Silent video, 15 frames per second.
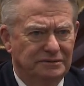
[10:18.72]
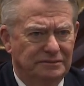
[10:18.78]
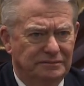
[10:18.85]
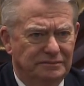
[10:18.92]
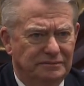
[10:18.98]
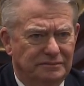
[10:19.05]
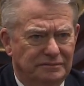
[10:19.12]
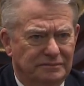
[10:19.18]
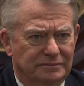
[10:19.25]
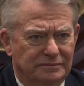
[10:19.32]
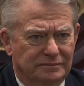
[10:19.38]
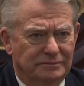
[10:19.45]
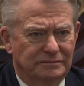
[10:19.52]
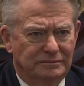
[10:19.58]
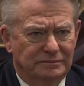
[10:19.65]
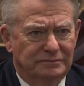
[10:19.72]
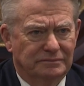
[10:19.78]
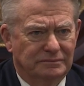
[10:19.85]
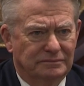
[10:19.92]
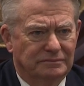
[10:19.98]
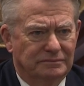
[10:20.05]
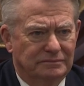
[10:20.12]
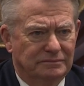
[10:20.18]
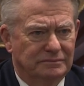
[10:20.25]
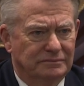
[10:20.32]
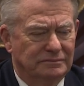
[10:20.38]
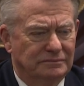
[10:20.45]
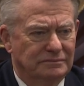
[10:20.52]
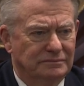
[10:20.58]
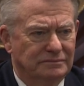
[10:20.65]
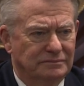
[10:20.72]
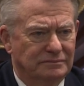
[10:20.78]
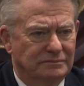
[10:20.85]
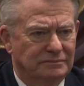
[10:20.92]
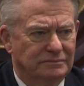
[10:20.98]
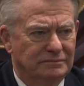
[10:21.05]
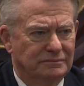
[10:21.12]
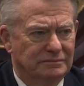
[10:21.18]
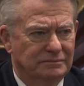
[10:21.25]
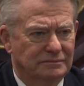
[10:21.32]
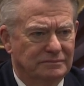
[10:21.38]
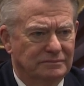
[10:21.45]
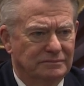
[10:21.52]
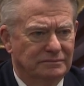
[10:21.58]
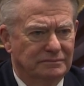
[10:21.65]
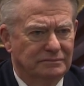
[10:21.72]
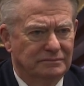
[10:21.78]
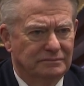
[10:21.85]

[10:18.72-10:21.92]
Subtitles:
(silence)